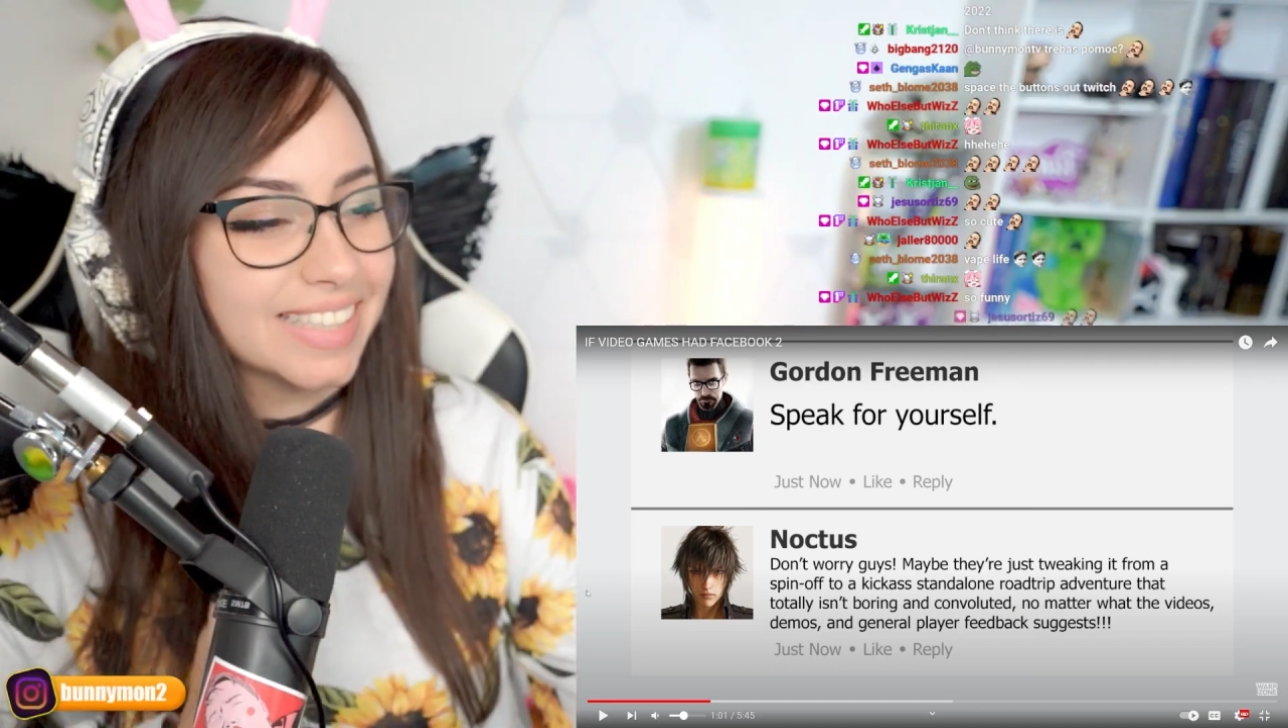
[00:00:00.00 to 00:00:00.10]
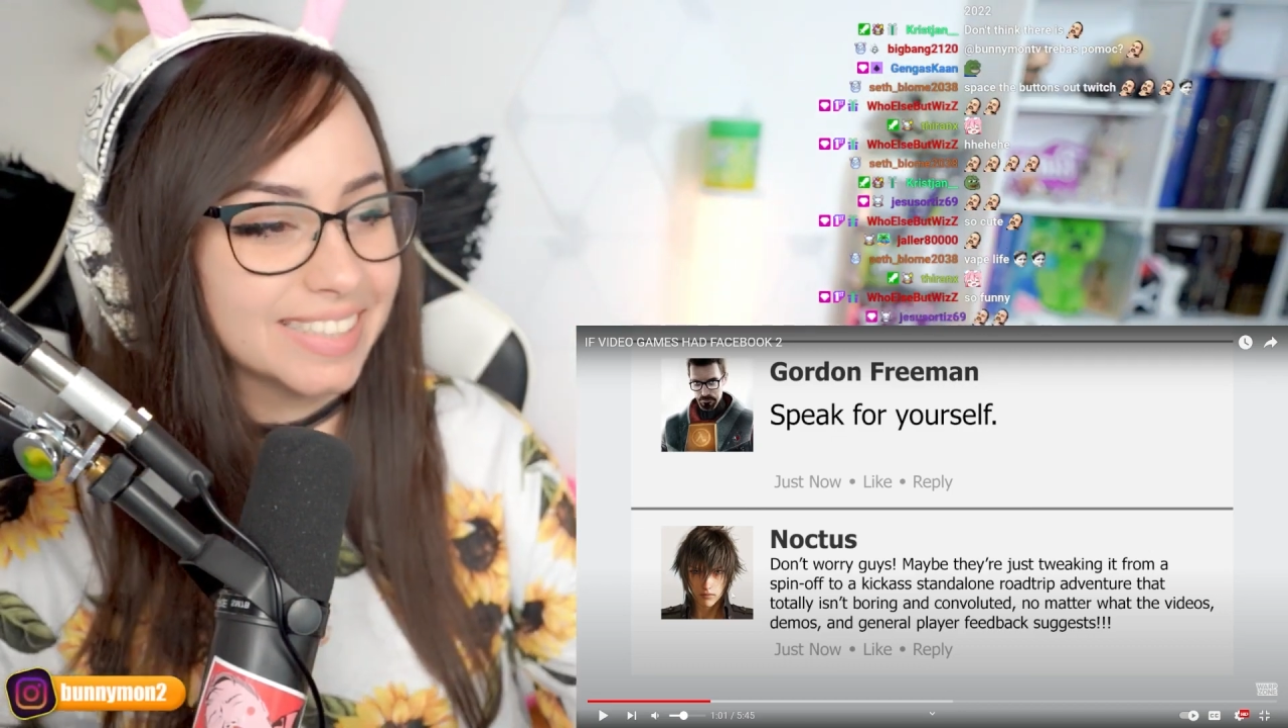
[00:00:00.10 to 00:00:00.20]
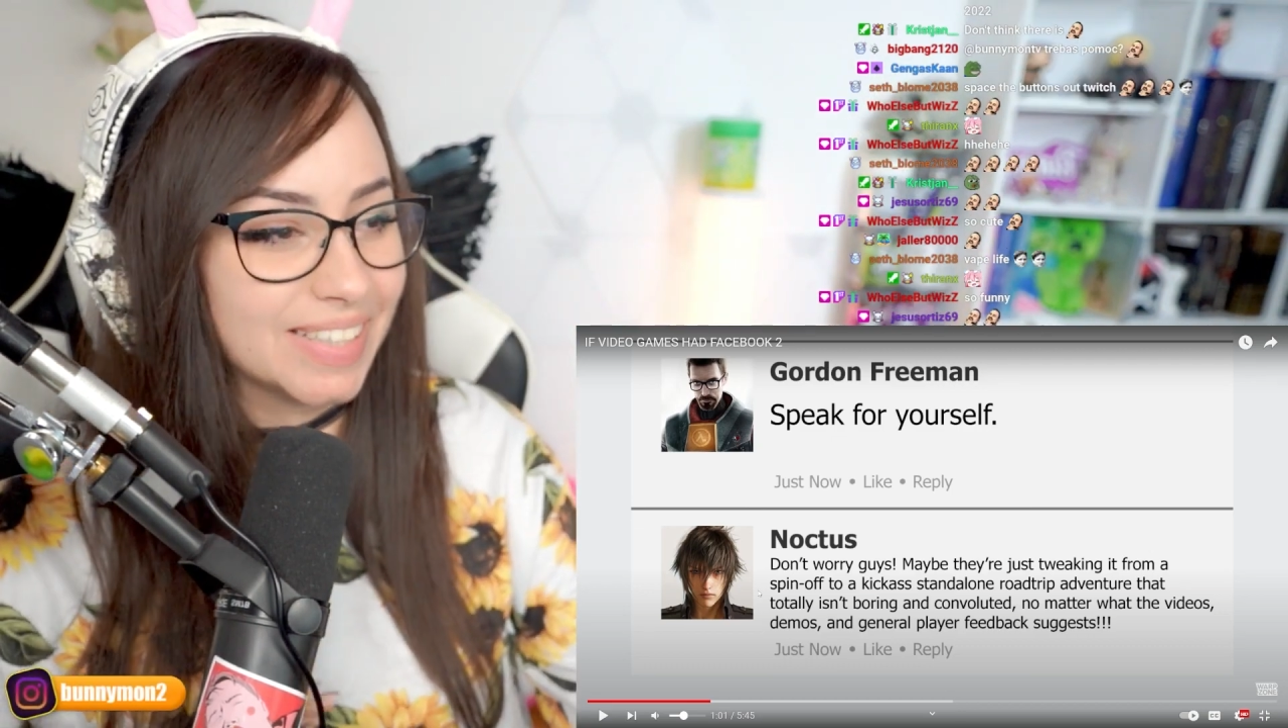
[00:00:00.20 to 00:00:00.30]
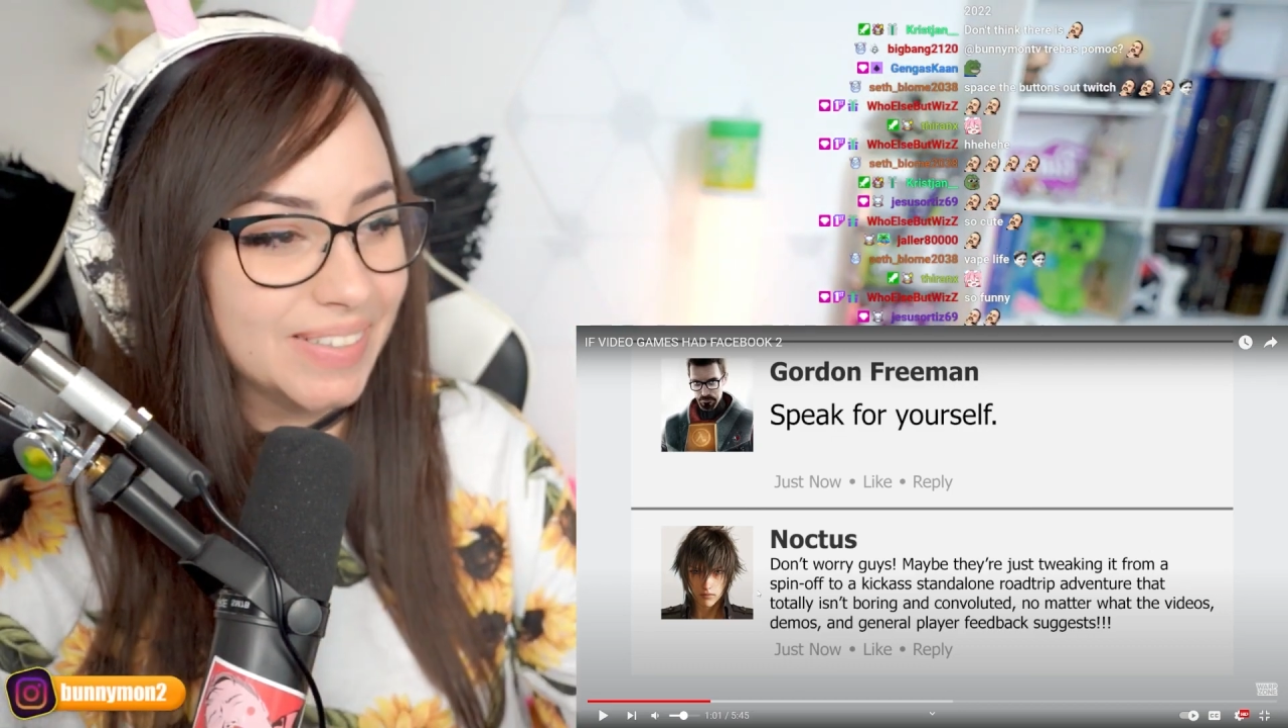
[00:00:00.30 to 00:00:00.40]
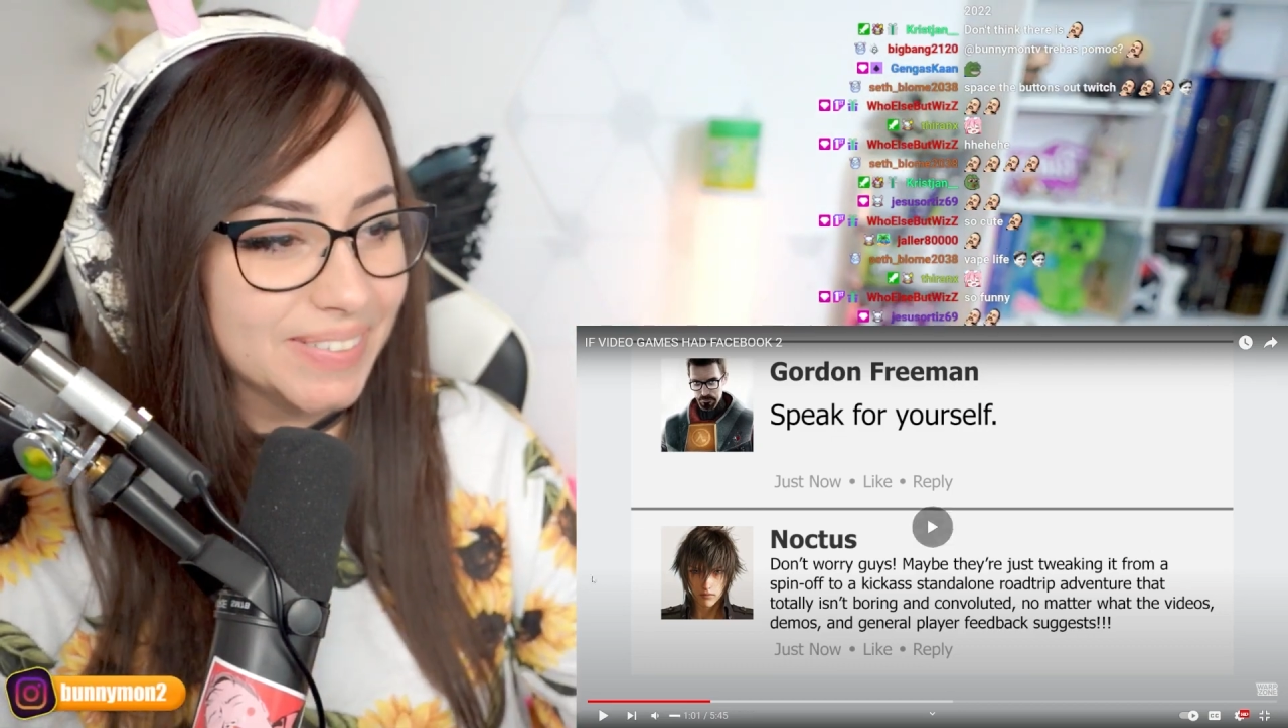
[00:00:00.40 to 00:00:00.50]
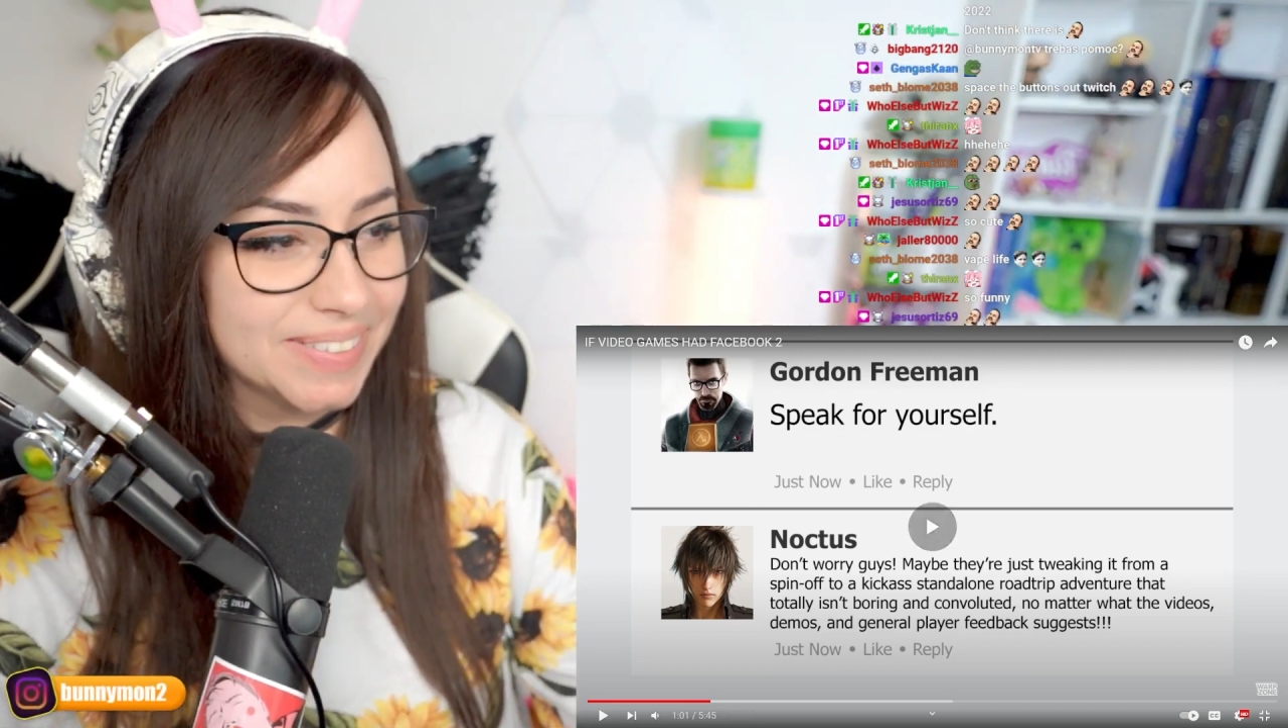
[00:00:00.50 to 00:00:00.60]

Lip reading: let's go.